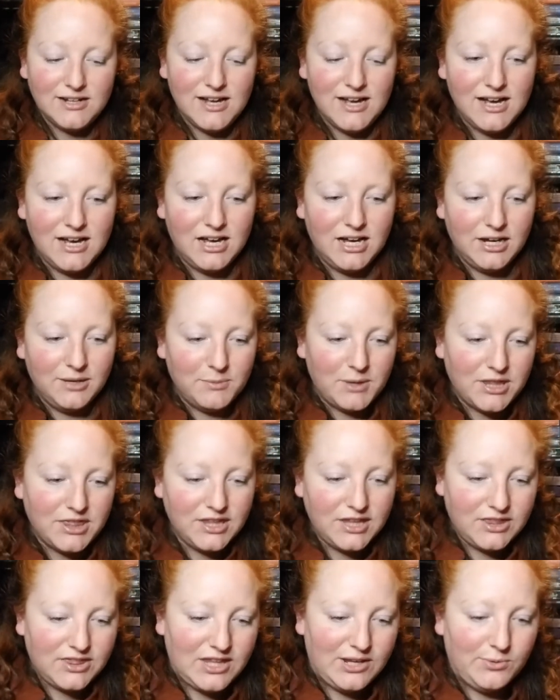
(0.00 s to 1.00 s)
I
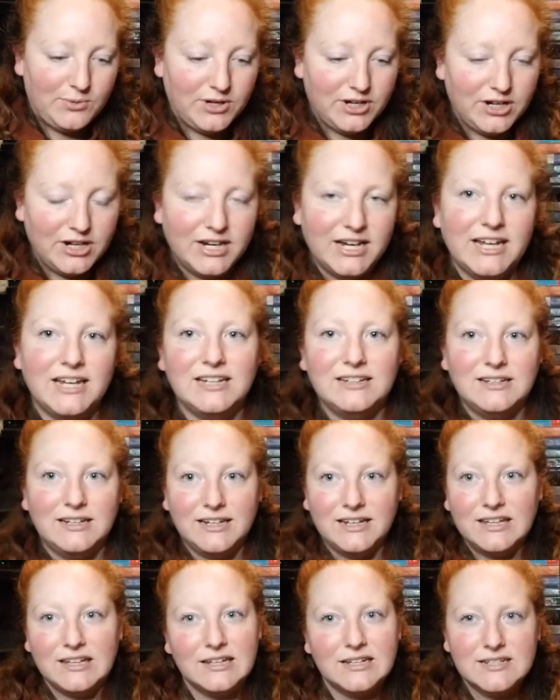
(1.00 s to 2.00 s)
think they were in
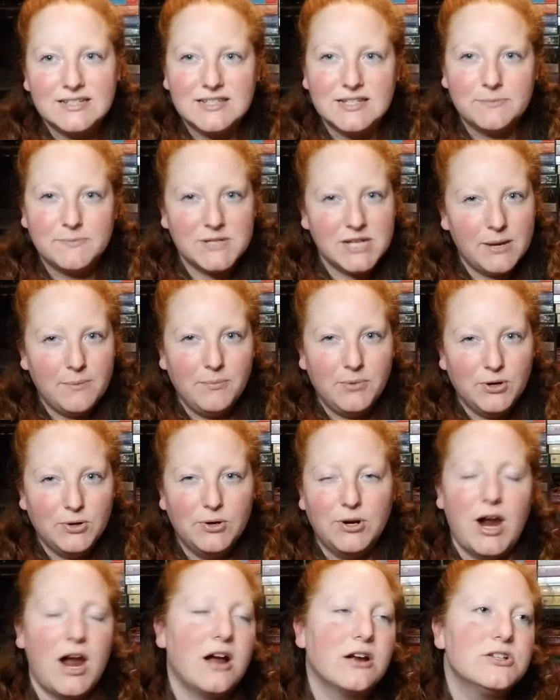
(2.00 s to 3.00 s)
like September
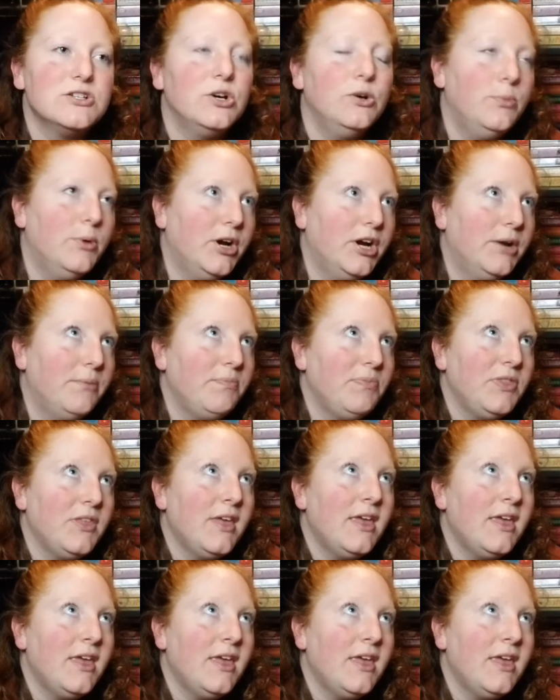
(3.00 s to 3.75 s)
or October.